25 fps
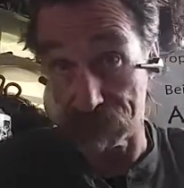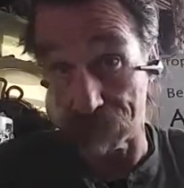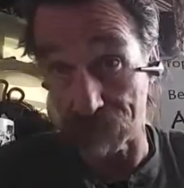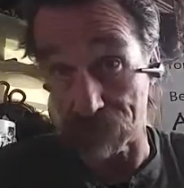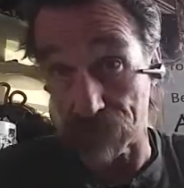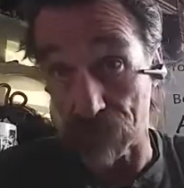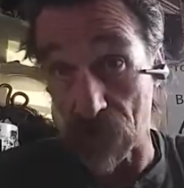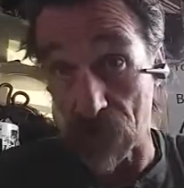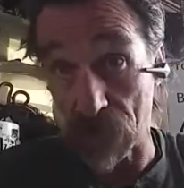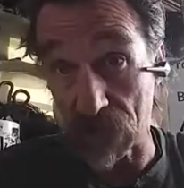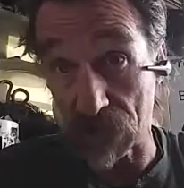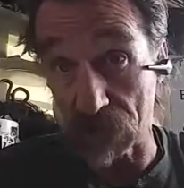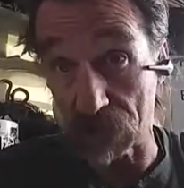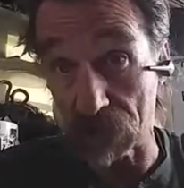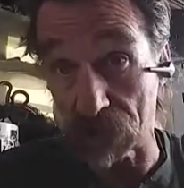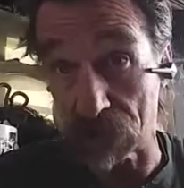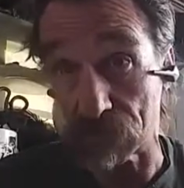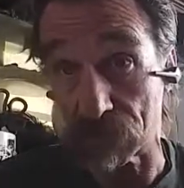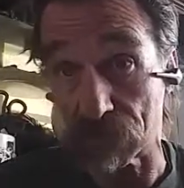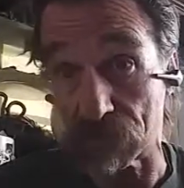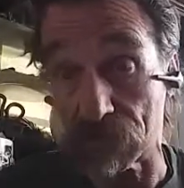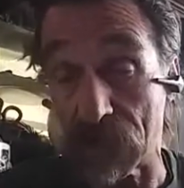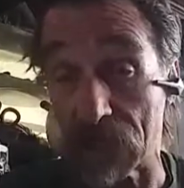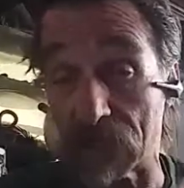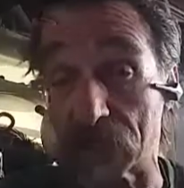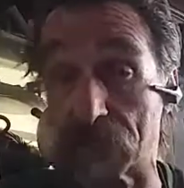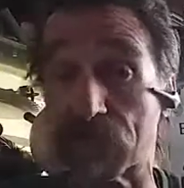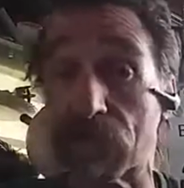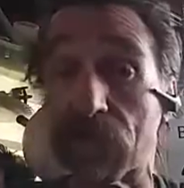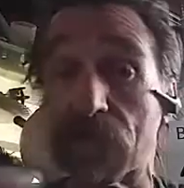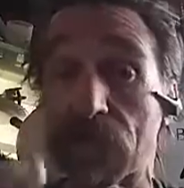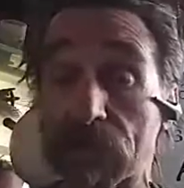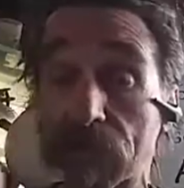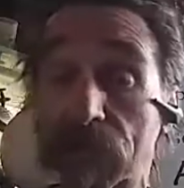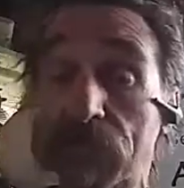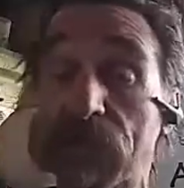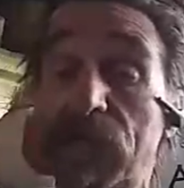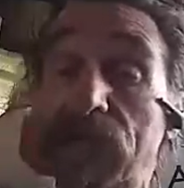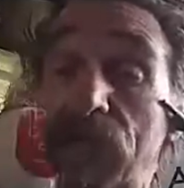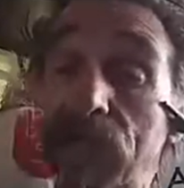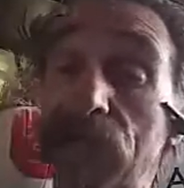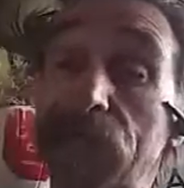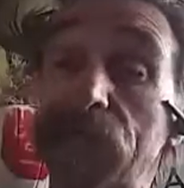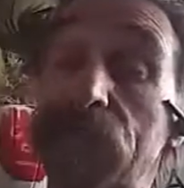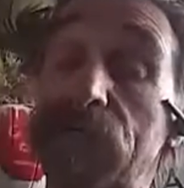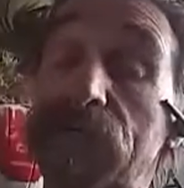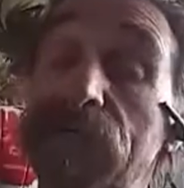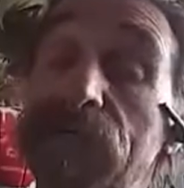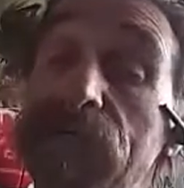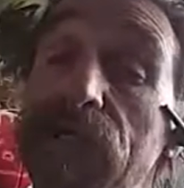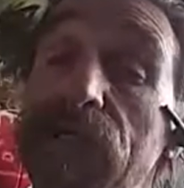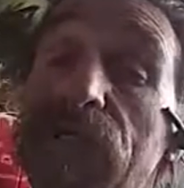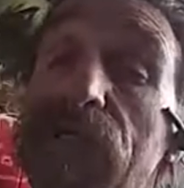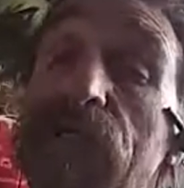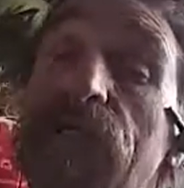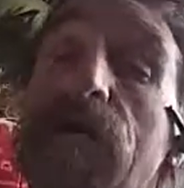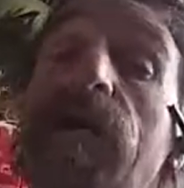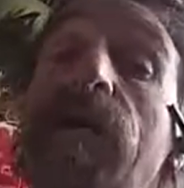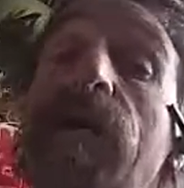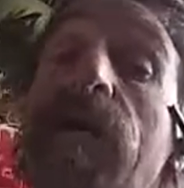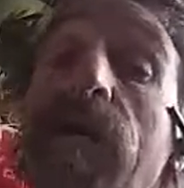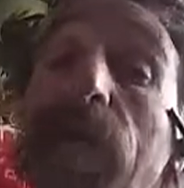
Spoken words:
product, or not a product manual, but a